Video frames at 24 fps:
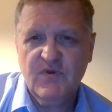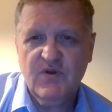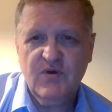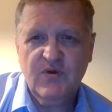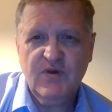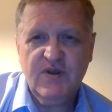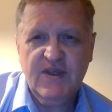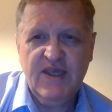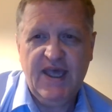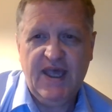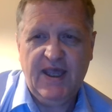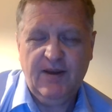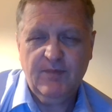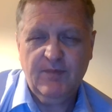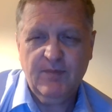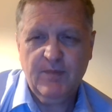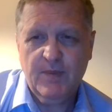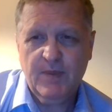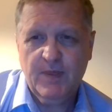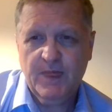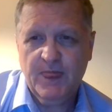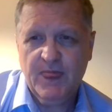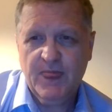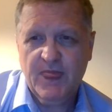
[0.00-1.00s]
Okay.
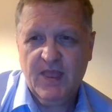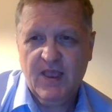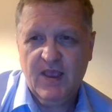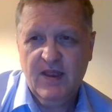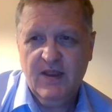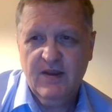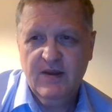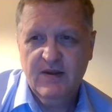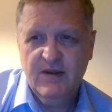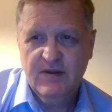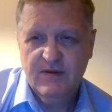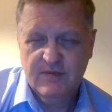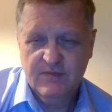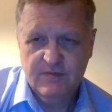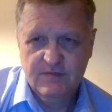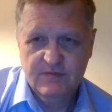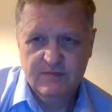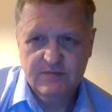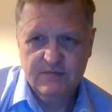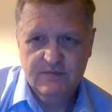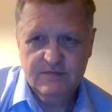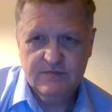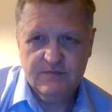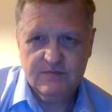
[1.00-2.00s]

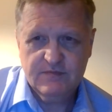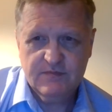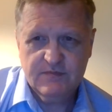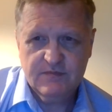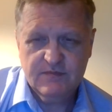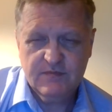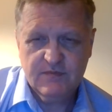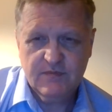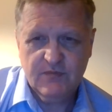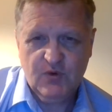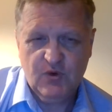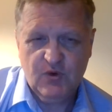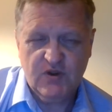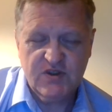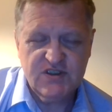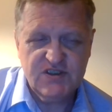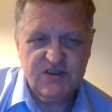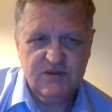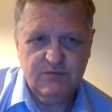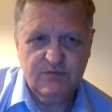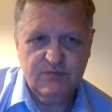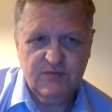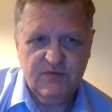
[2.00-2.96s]
Of course,